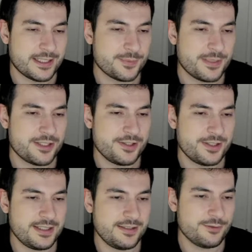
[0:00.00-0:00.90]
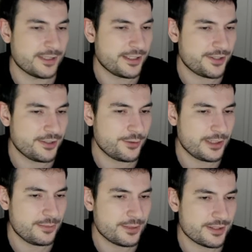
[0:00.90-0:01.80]
especially Divine Shield
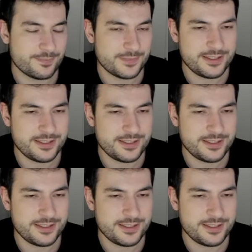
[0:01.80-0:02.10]
Quillboss.